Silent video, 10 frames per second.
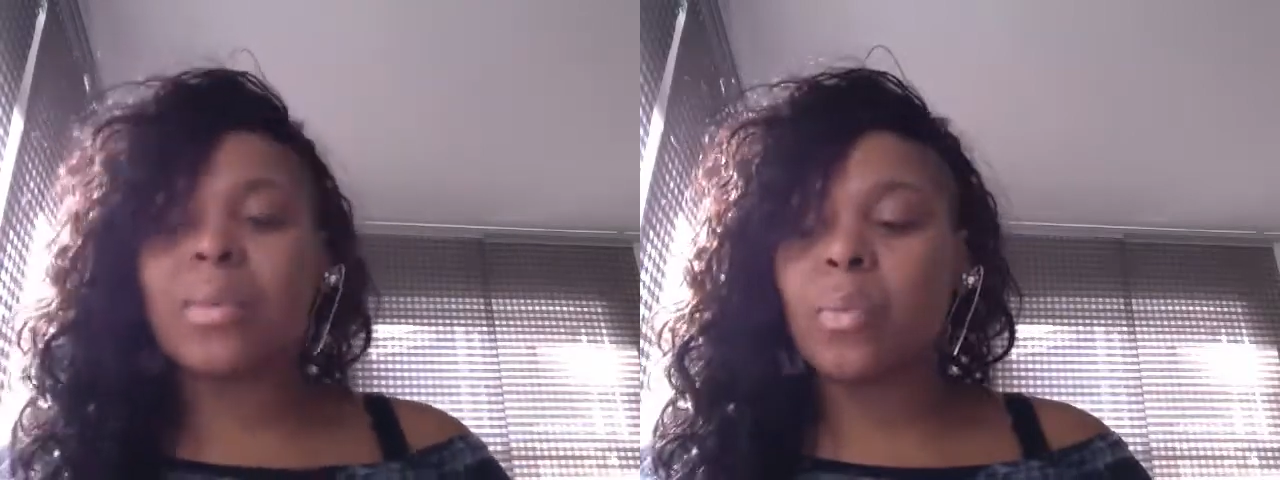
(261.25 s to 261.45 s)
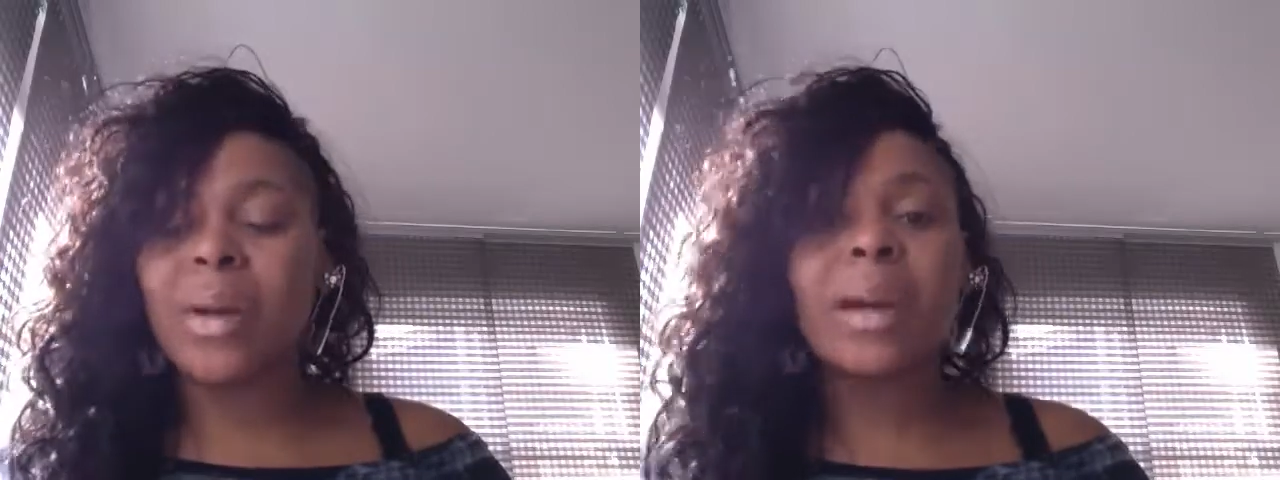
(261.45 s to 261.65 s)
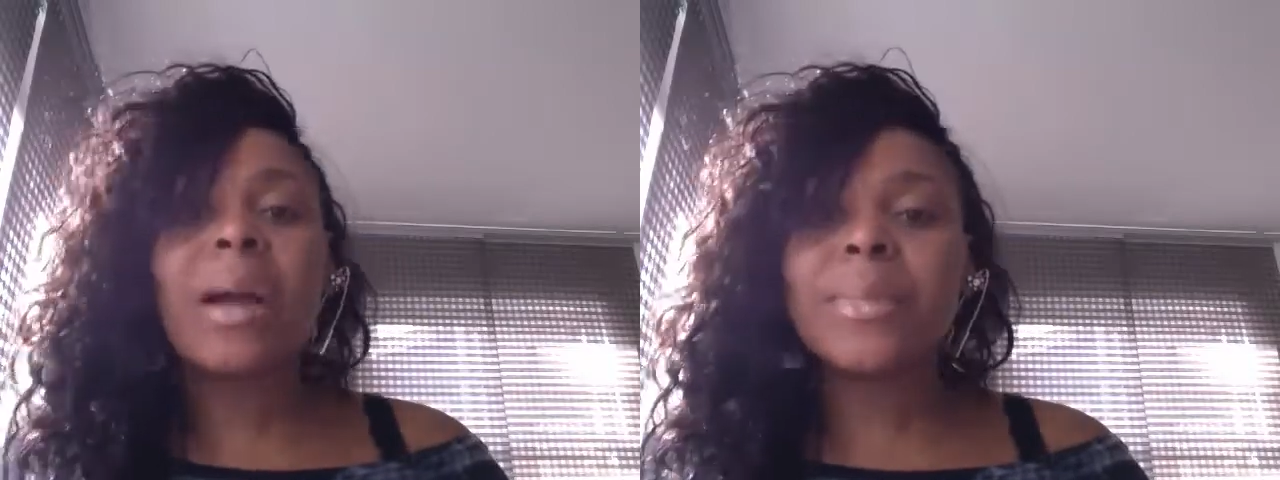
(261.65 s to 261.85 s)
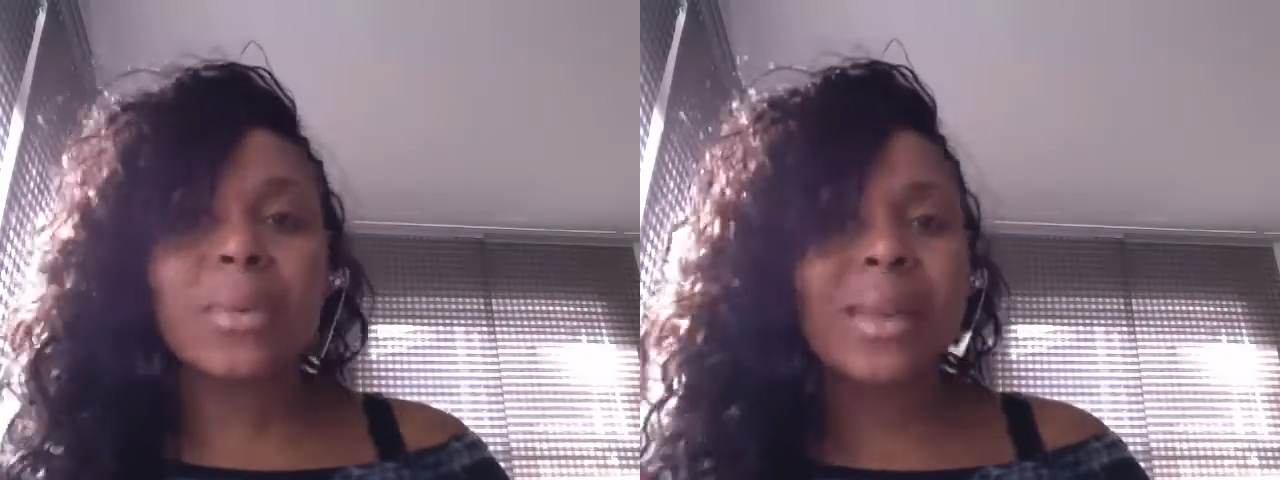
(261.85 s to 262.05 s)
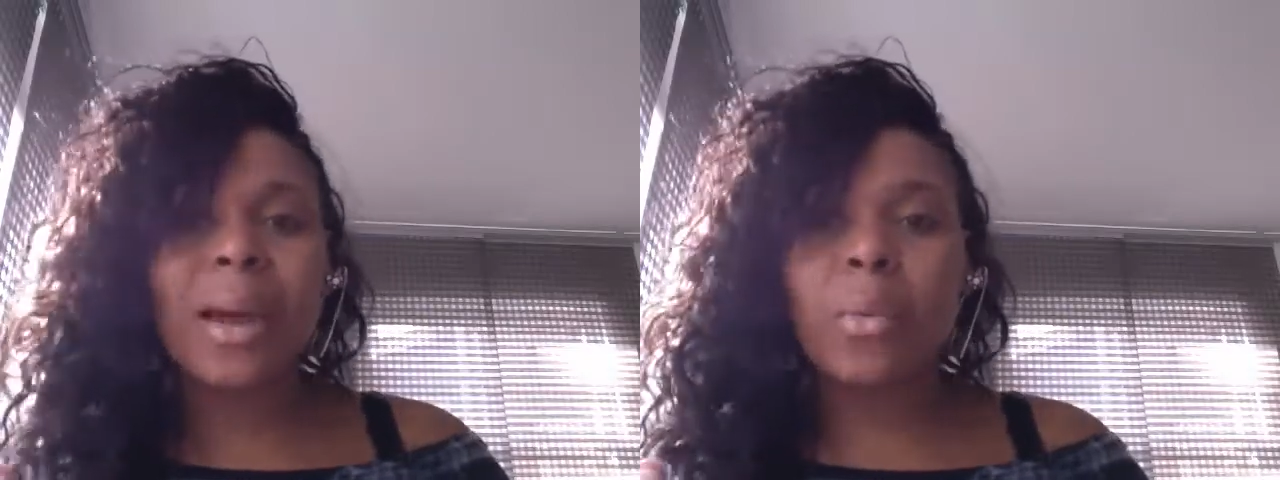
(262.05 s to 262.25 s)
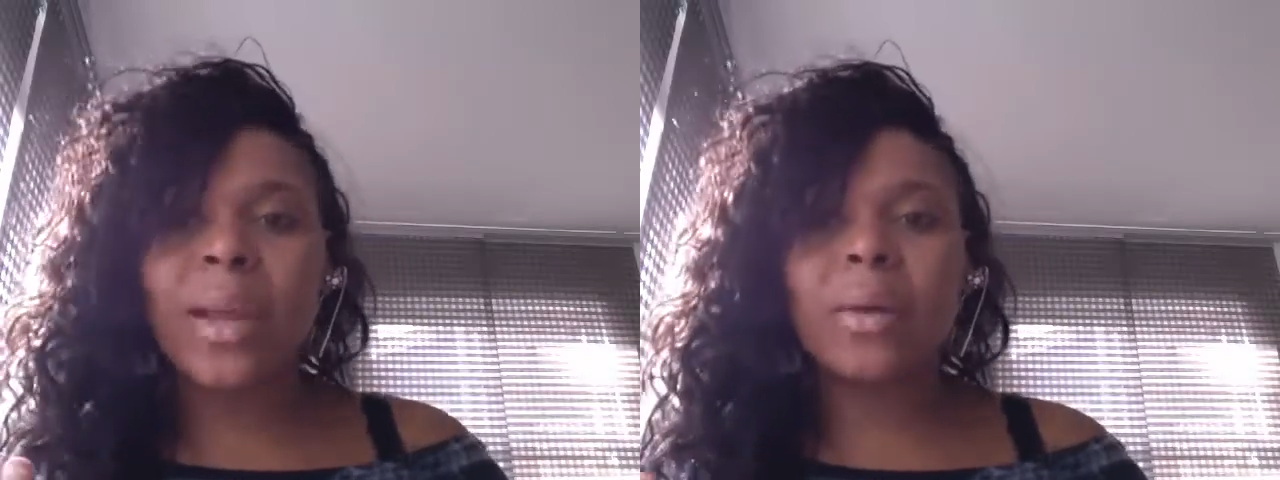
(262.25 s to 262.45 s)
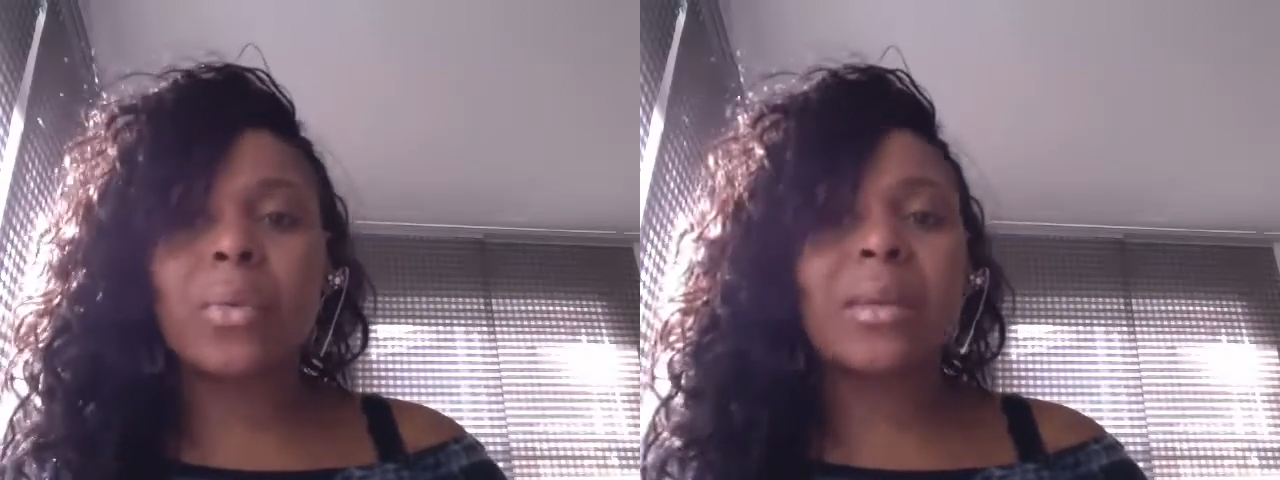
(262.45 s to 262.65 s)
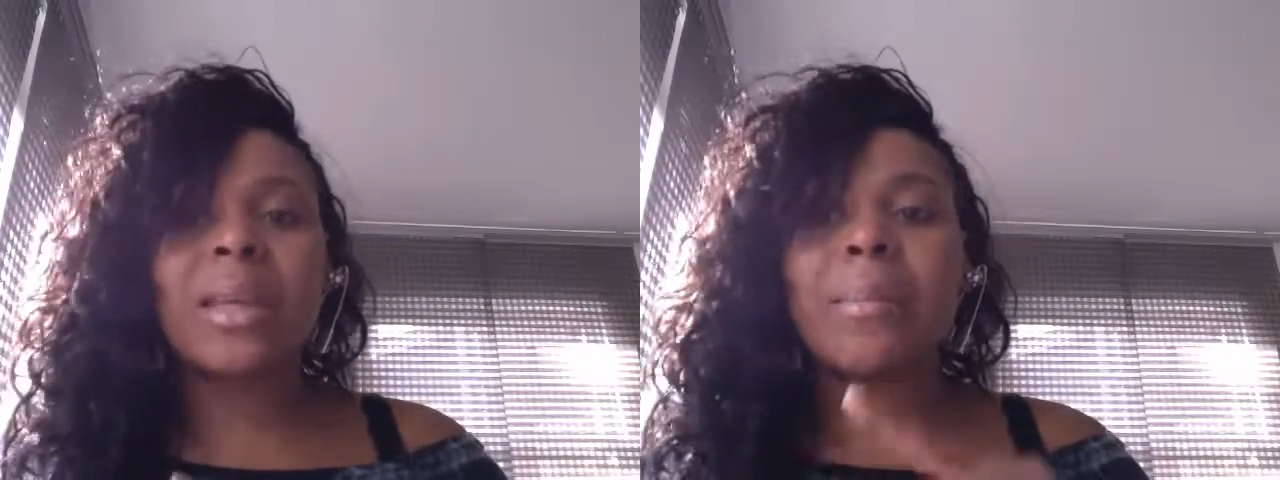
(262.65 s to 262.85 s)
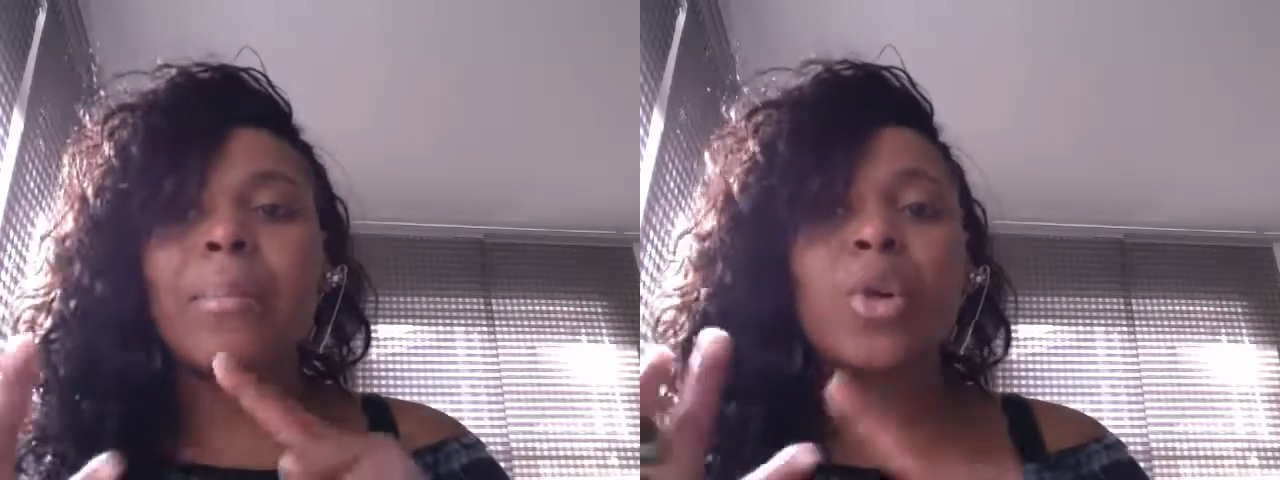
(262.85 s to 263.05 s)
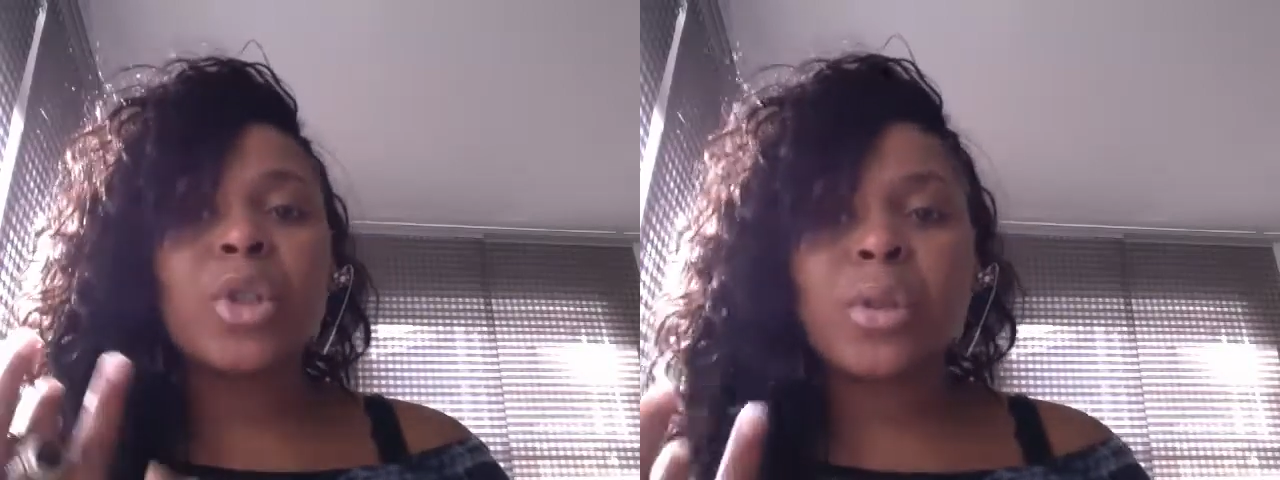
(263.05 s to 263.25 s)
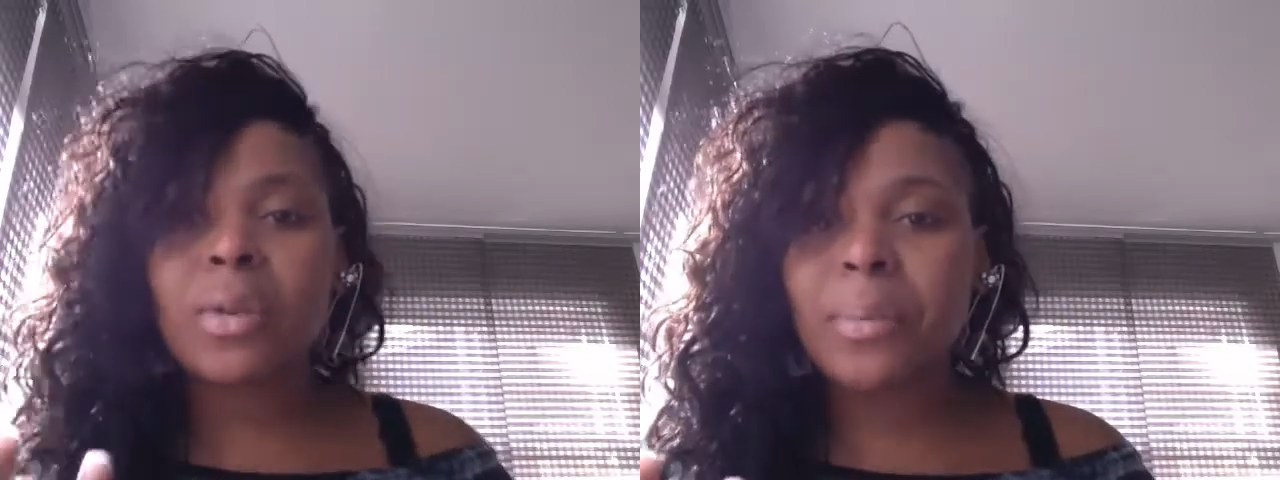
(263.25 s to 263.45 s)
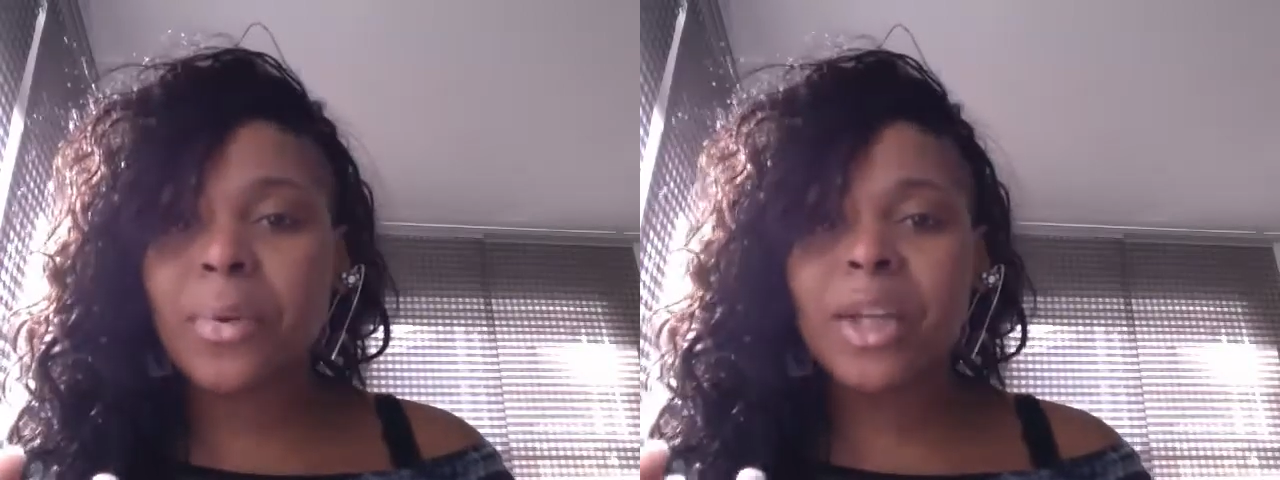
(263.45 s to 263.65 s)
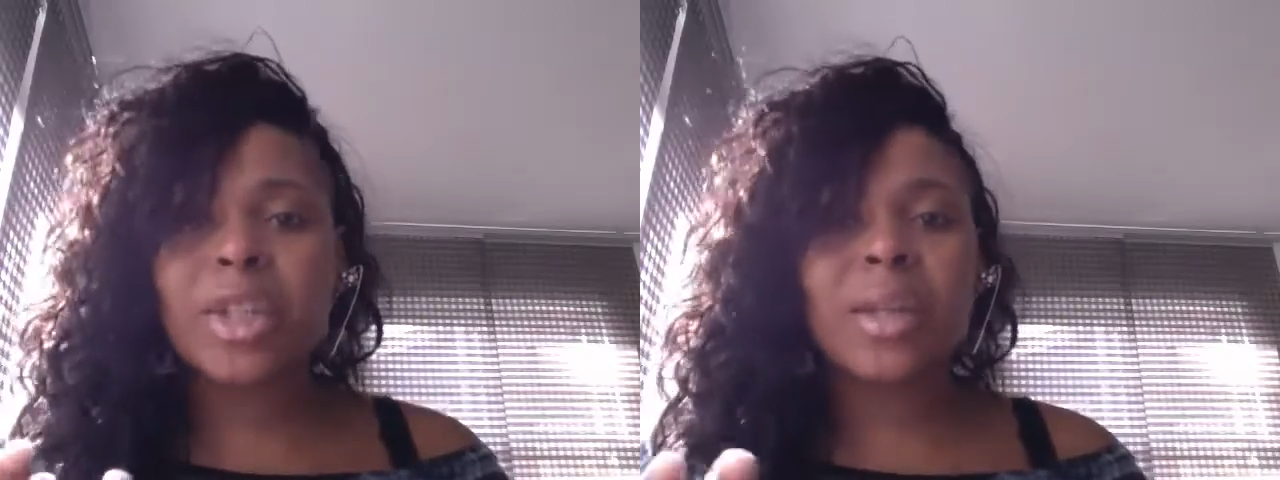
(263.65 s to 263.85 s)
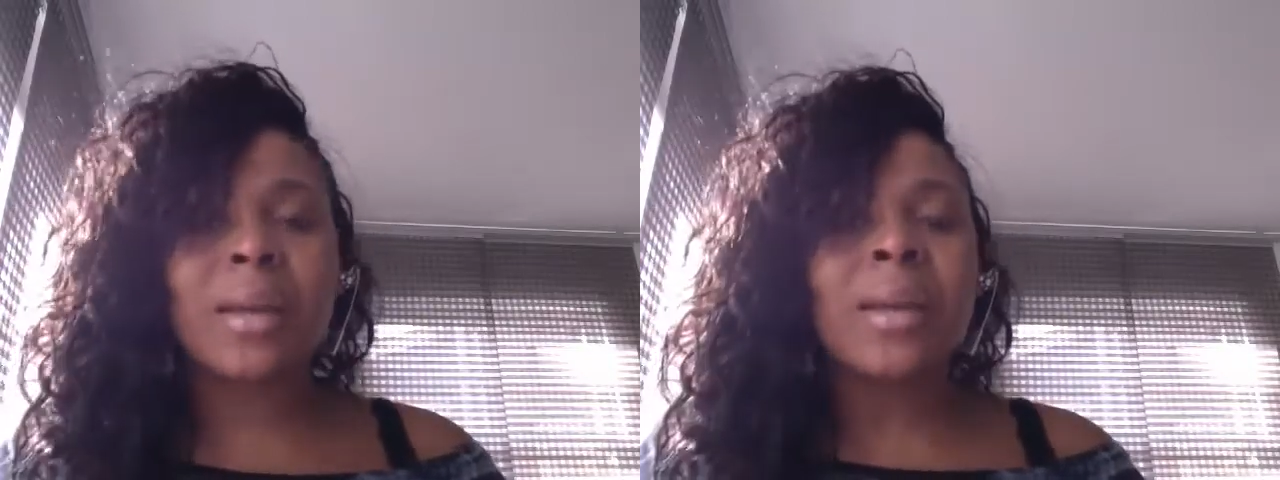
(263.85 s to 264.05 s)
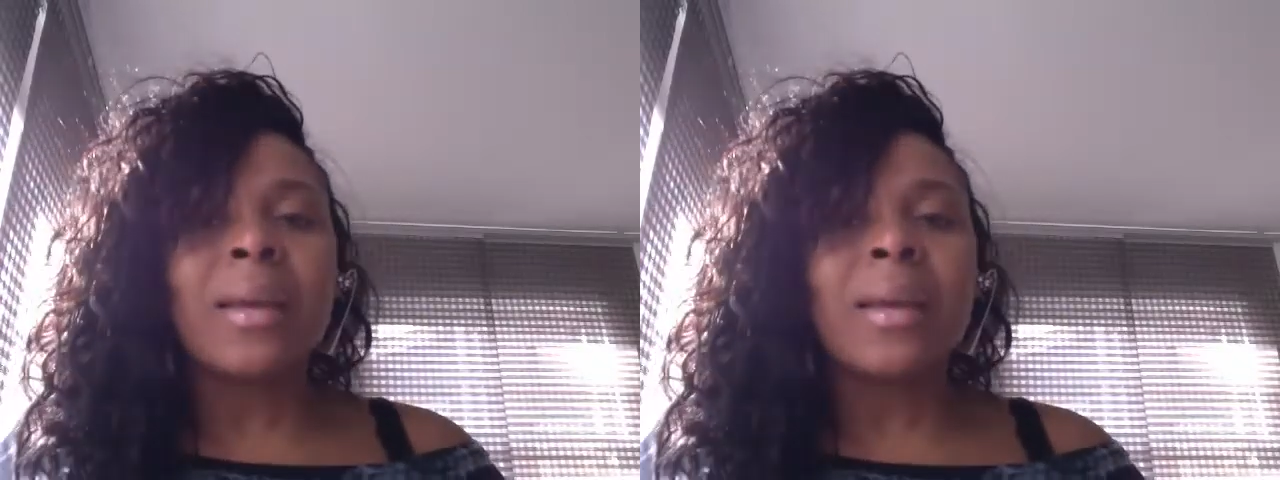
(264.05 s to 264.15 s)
what comes with that weight, the emotional depression,